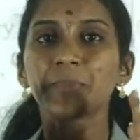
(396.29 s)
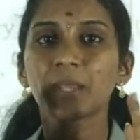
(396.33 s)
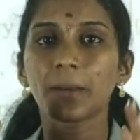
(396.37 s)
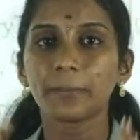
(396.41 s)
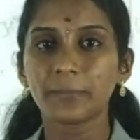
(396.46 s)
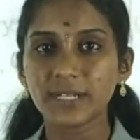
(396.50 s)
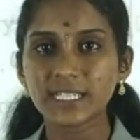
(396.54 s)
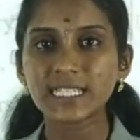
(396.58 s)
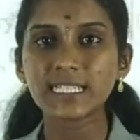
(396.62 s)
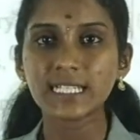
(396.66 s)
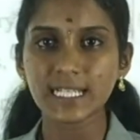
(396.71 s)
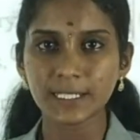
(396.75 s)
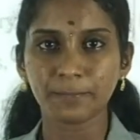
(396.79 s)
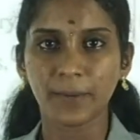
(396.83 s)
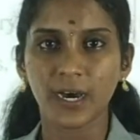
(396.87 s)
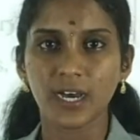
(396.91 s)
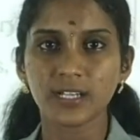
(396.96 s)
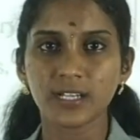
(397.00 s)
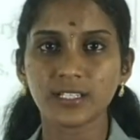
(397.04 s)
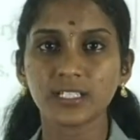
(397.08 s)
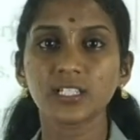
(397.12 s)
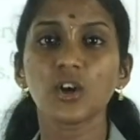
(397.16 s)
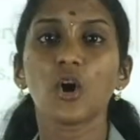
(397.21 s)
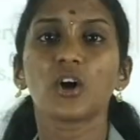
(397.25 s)
business
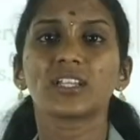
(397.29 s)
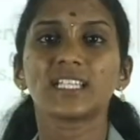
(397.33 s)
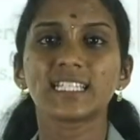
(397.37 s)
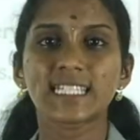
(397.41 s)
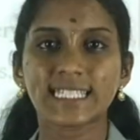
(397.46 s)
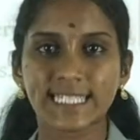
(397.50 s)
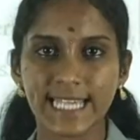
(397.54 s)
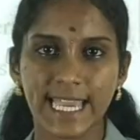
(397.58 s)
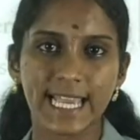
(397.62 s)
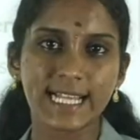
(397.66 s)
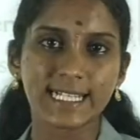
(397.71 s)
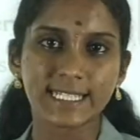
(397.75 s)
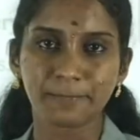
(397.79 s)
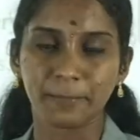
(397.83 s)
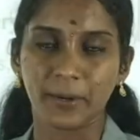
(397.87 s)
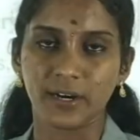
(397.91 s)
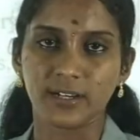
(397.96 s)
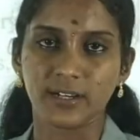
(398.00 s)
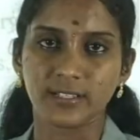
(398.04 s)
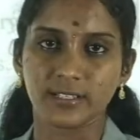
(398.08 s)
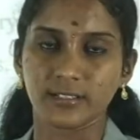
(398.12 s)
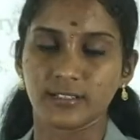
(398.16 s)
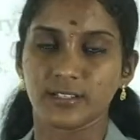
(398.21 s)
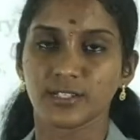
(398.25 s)
person or the sales
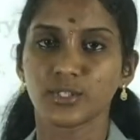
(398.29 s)
person.